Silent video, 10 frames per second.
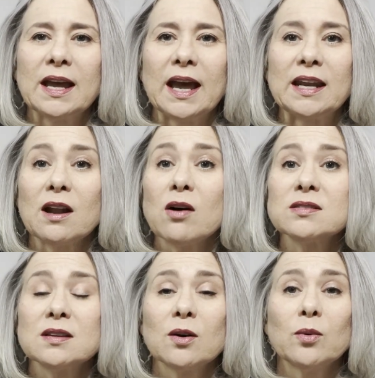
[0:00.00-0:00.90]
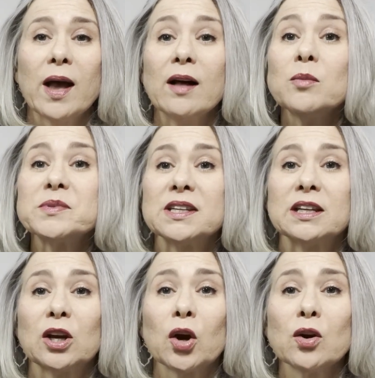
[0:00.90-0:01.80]
and it also helps and
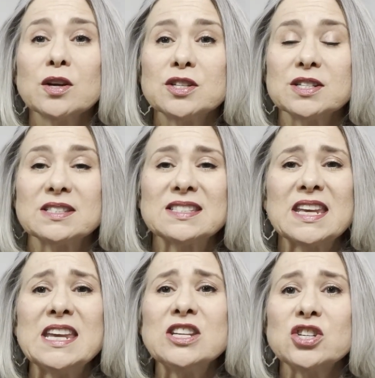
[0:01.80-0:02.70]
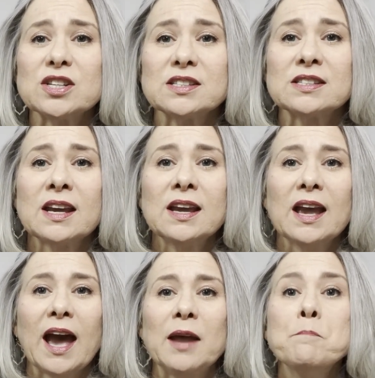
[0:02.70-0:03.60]
encourages, teaches,
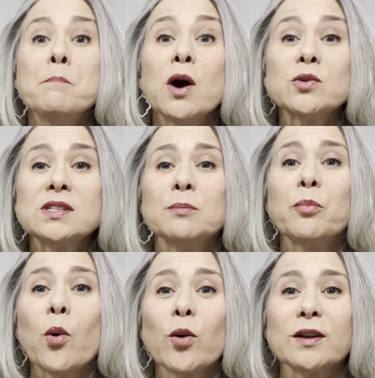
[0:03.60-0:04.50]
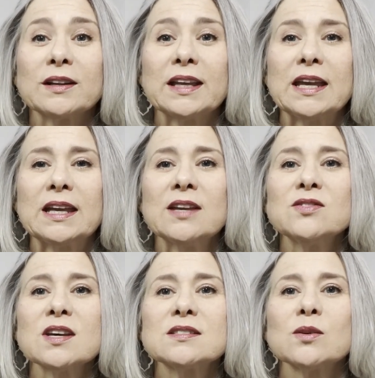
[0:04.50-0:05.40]
and most importantly, it
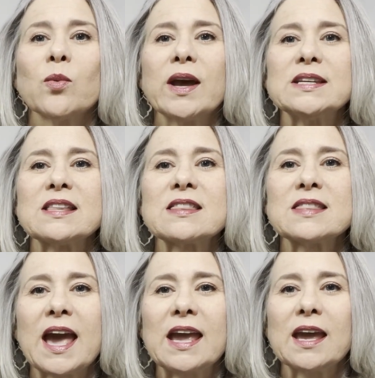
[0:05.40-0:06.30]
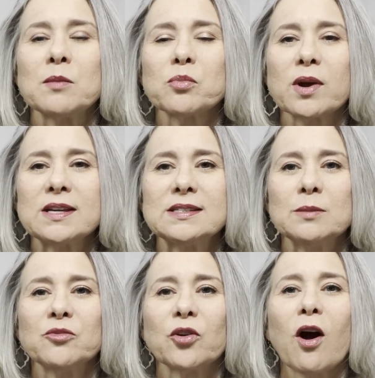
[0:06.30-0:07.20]
gives us a way to thank and praise
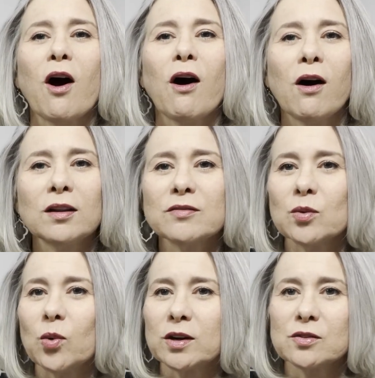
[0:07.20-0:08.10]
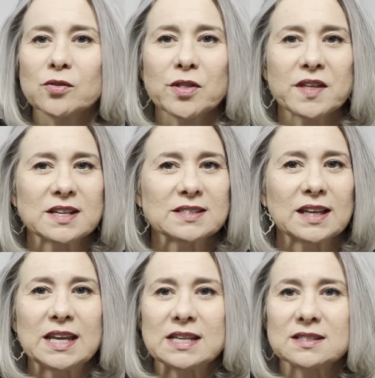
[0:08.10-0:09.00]
him for all of the wonderful things that
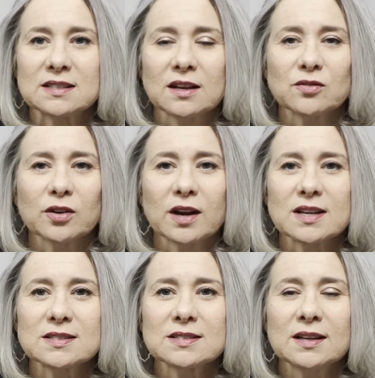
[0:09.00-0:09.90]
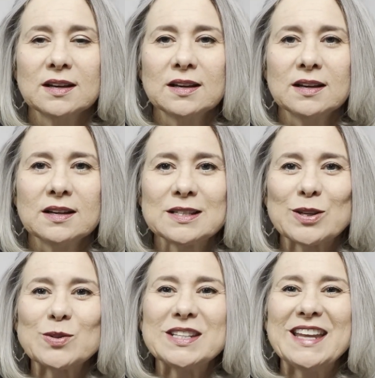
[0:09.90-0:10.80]
he has done for us.
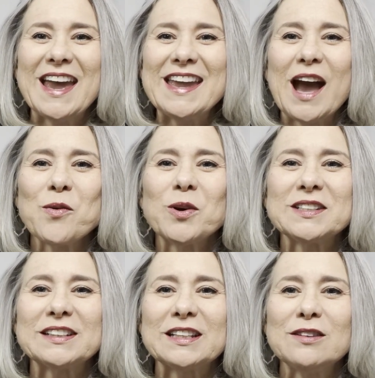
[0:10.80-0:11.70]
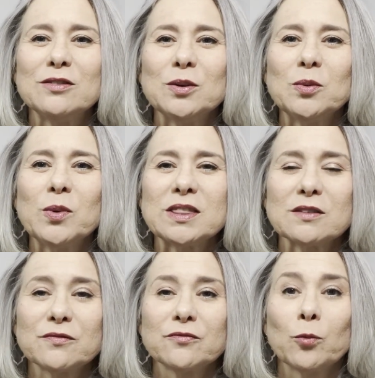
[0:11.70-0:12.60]
So today, I want to leave you with
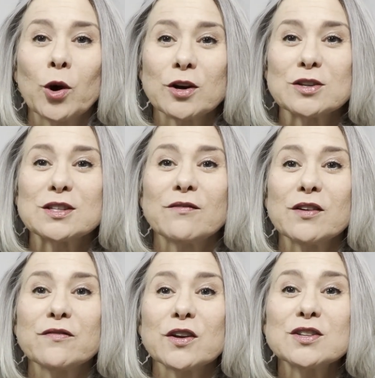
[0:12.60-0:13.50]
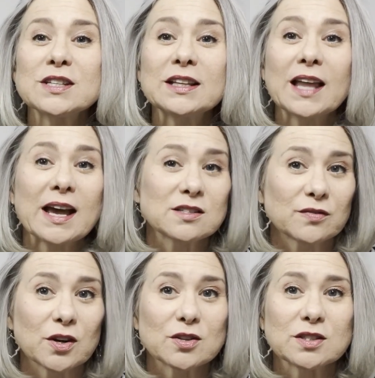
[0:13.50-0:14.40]
the words of the first and last
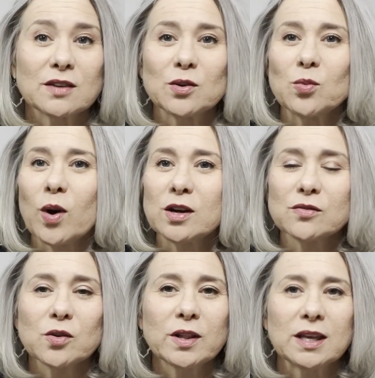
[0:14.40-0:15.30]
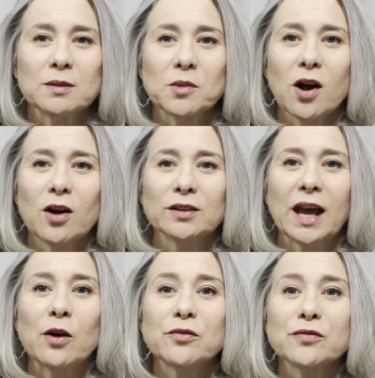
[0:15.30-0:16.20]
verse of a wonderful hymn called
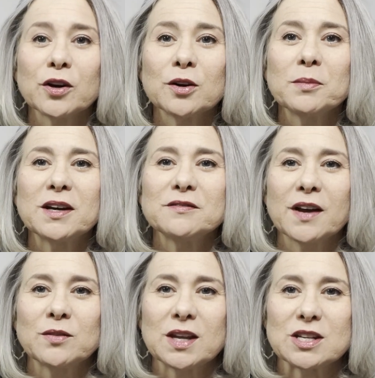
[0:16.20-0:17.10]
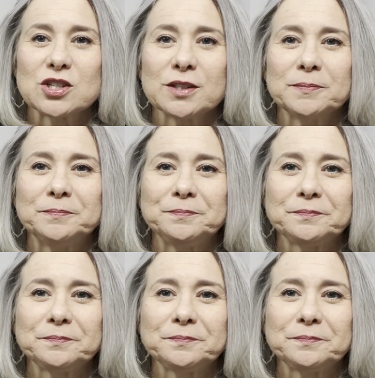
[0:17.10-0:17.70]
How Firm a Foundation.